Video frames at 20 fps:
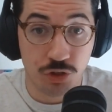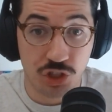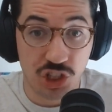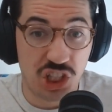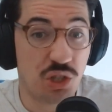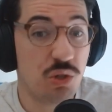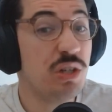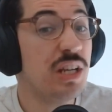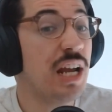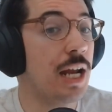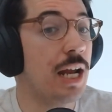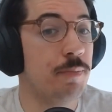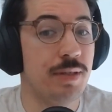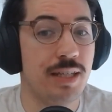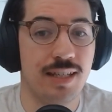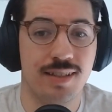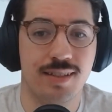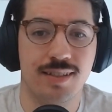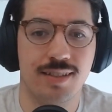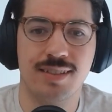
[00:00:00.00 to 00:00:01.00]
You got to be
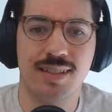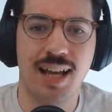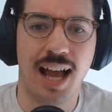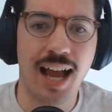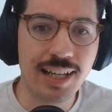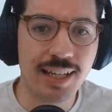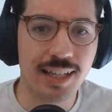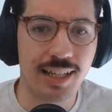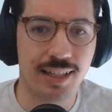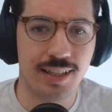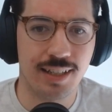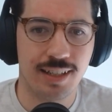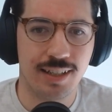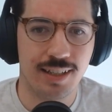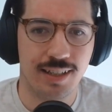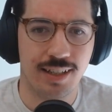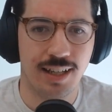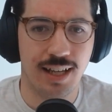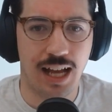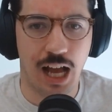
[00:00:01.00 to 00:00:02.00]
excited
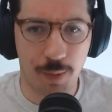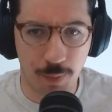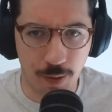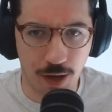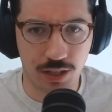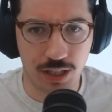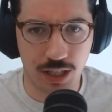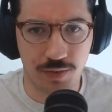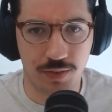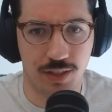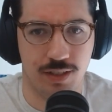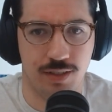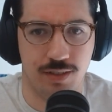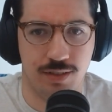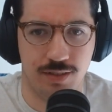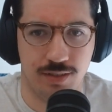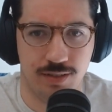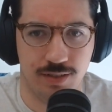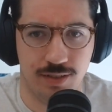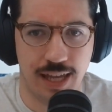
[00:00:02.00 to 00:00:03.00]
about giving
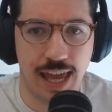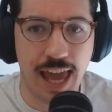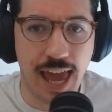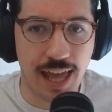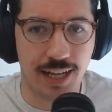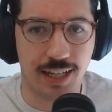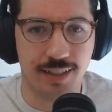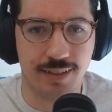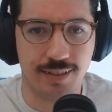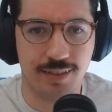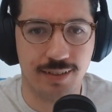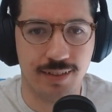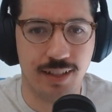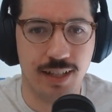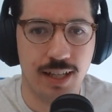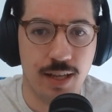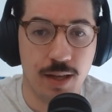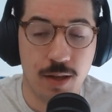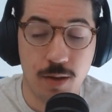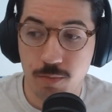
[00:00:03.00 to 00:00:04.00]
edits
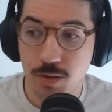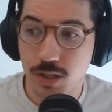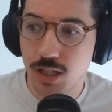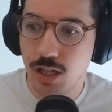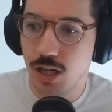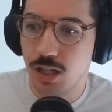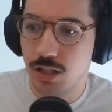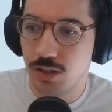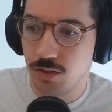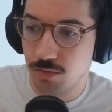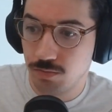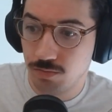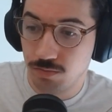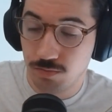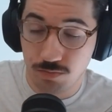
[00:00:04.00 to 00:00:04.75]
because,